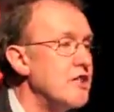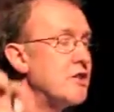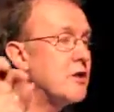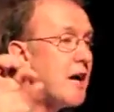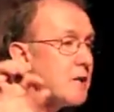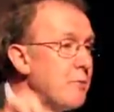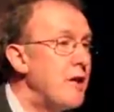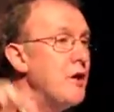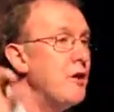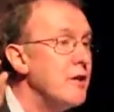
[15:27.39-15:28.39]
this or
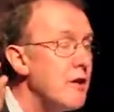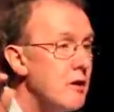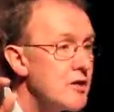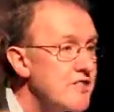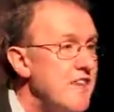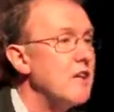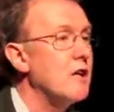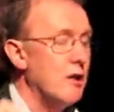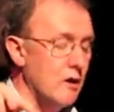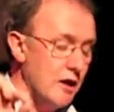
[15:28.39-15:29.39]
that period
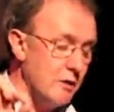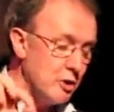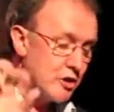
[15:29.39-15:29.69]
singularly,